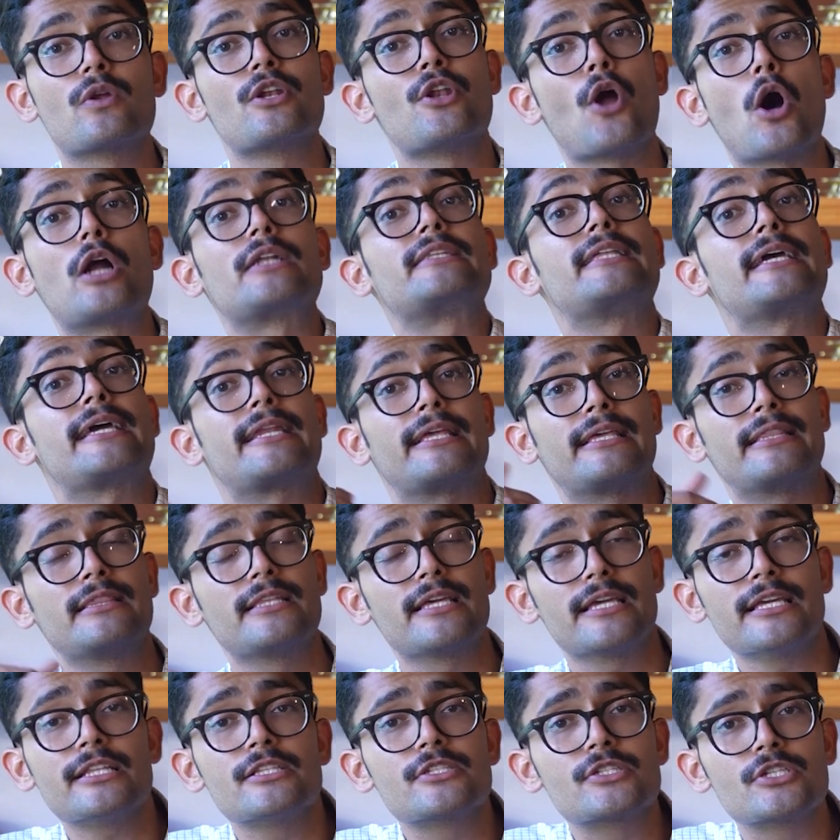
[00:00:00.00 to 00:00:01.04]
were not there in
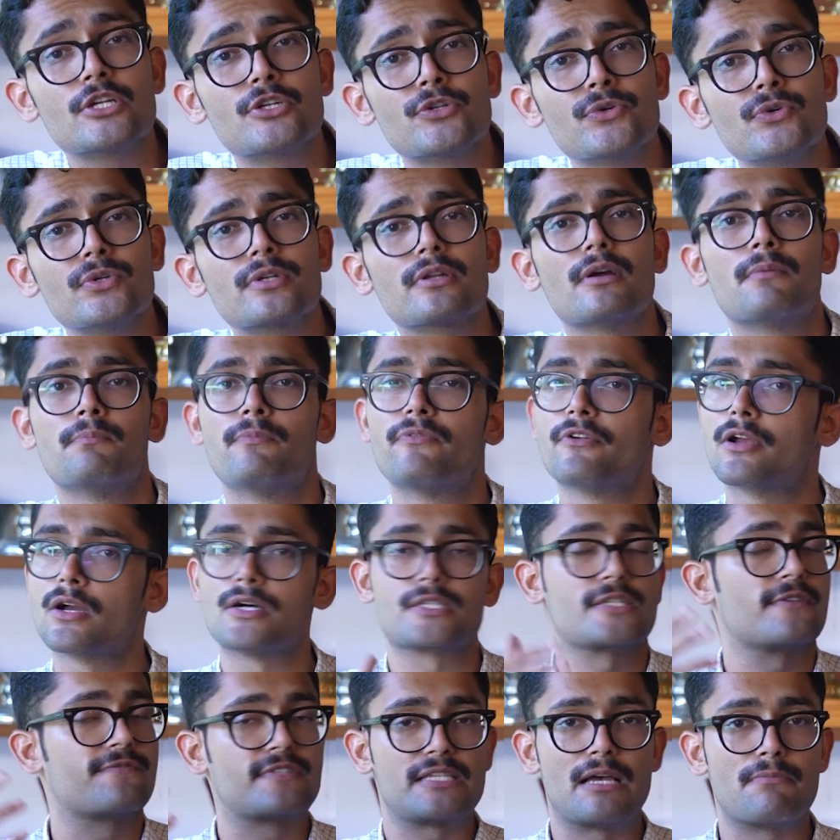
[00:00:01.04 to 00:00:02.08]
the institute
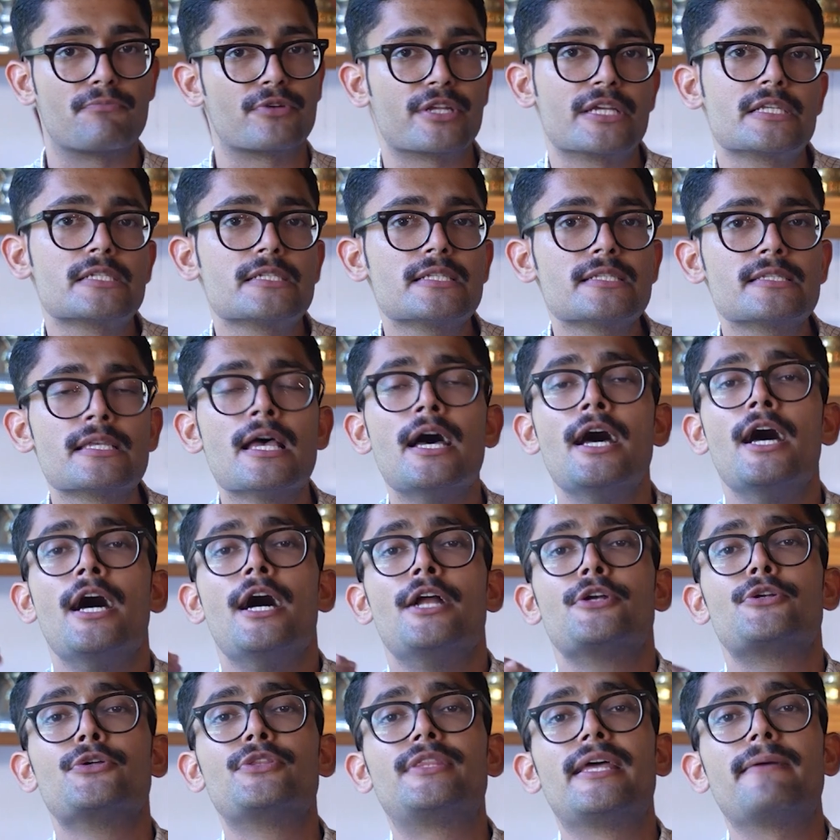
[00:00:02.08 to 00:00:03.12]
because of some reasons.
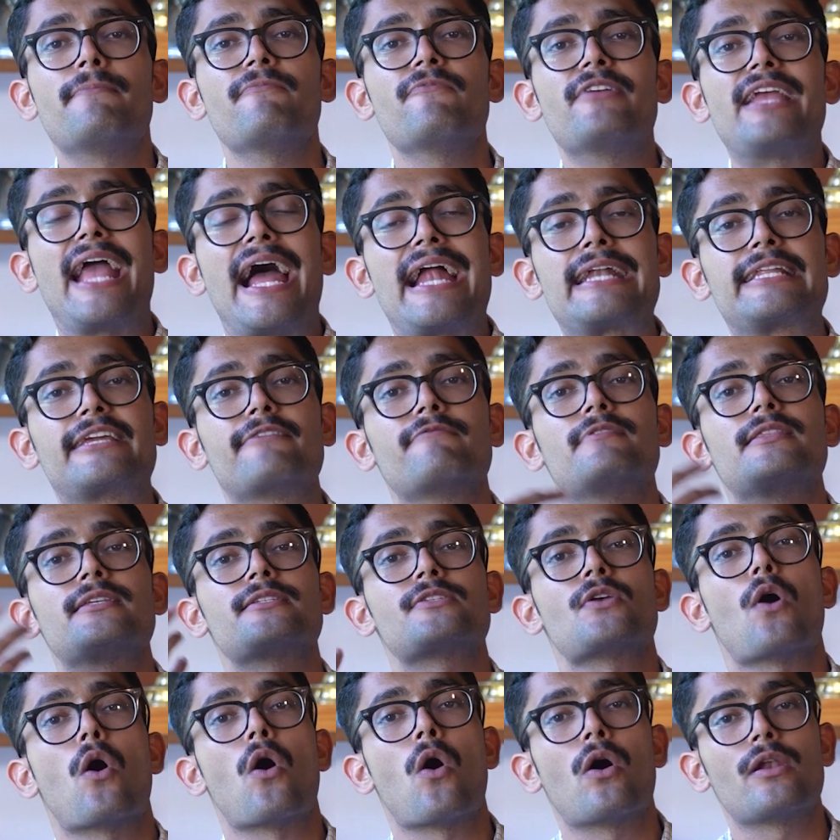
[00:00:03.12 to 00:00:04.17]
To them, we had given
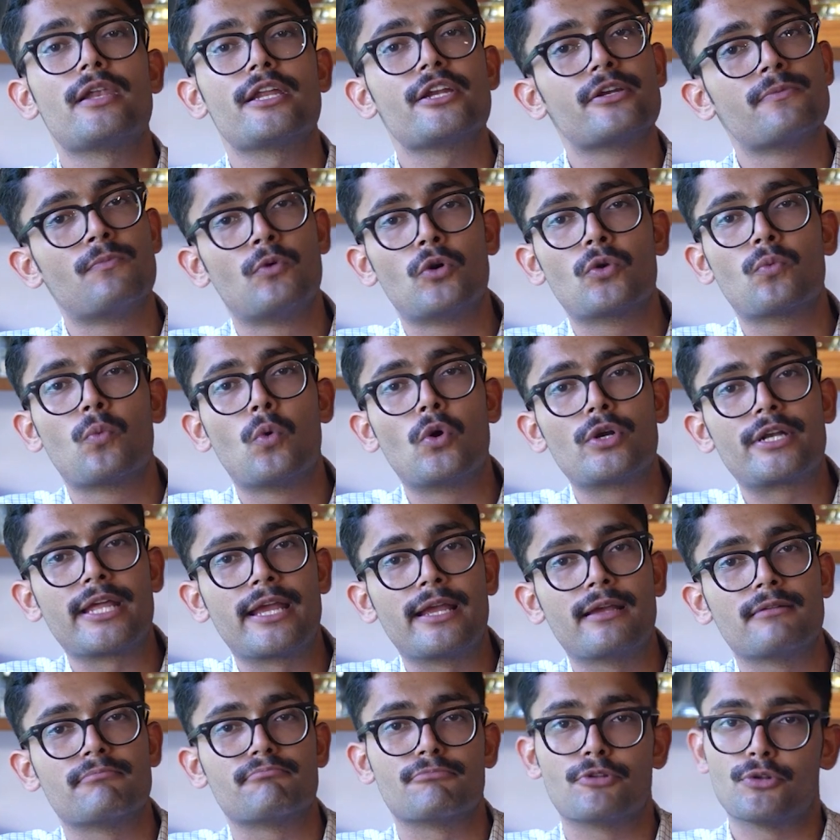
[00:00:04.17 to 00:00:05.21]
this online remote
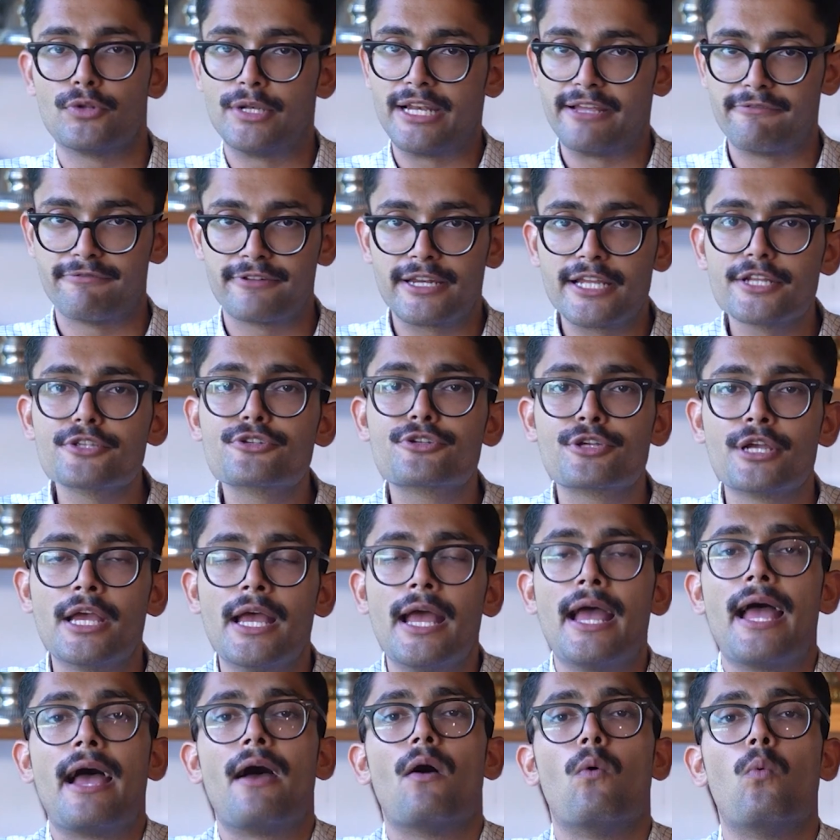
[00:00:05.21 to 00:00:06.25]
voting, you know, leverage,
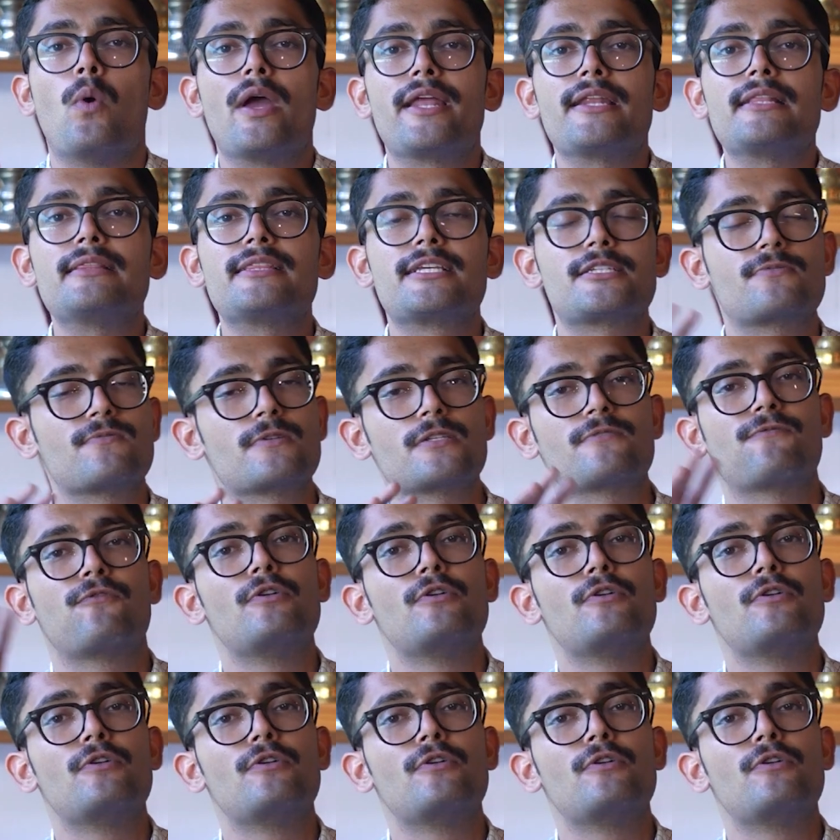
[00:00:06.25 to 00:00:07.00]
wherein this was